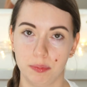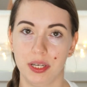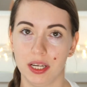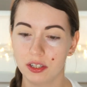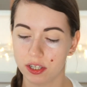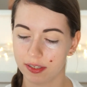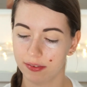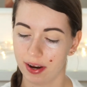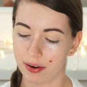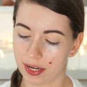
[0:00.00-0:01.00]
Peach. It's a
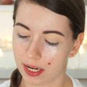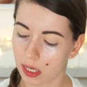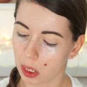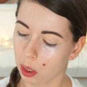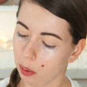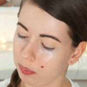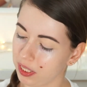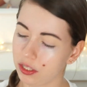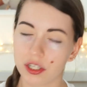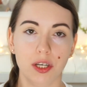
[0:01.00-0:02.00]
very
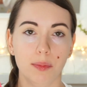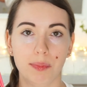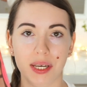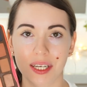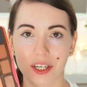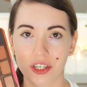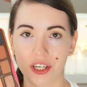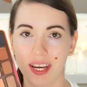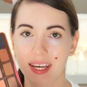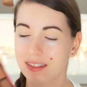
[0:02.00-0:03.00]
peachy pinky
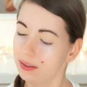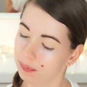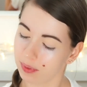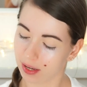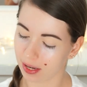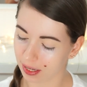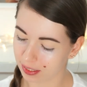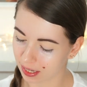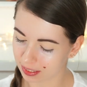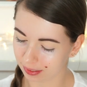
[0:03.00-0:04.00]
shade, and it
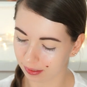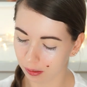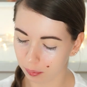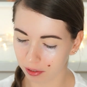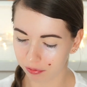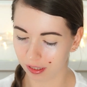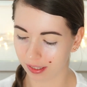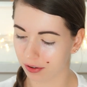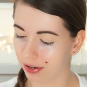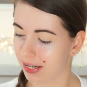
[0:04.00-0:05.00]
has a little bit of
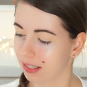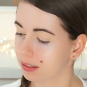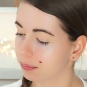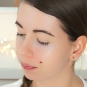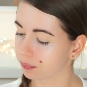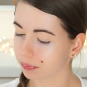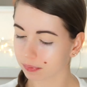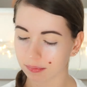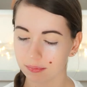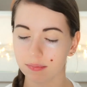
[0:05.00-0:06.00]
glitter in it,
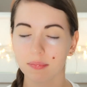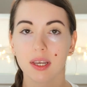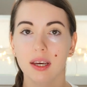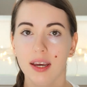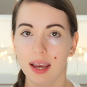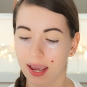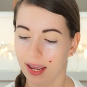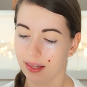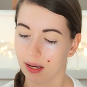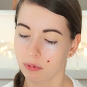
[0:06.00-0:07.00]

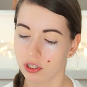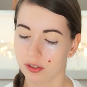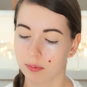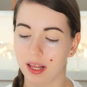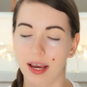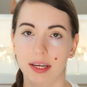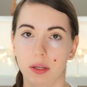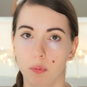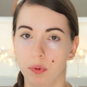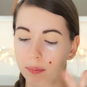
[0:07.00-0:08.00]
and I'm just applying
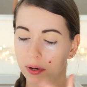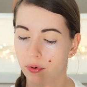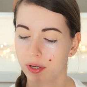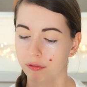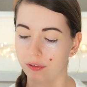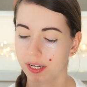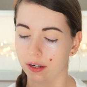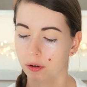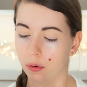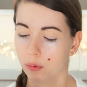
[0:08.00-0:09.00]
it with my ring
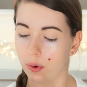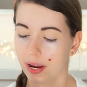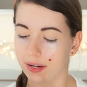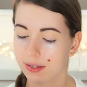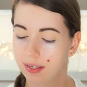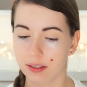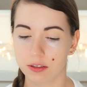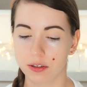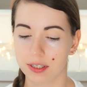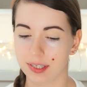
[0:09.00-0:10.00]
finger right
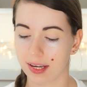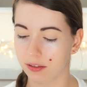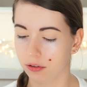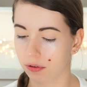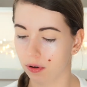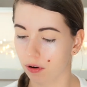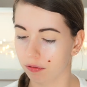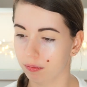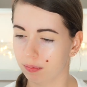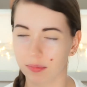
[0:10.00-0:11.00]
into the center of,
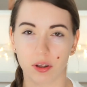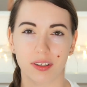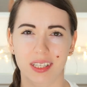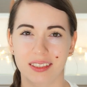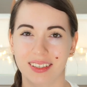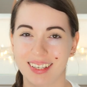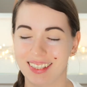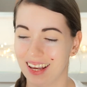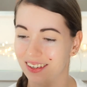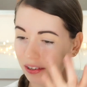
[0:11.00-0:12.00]
not into the
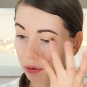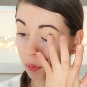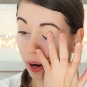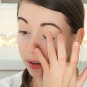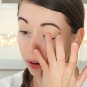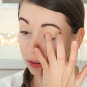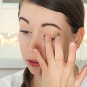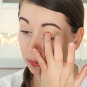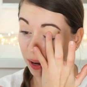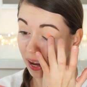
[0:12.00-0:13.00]
center, right
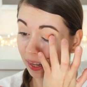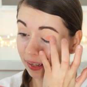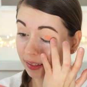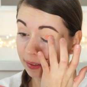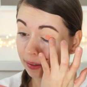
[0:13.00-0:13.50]
onto my eyelid.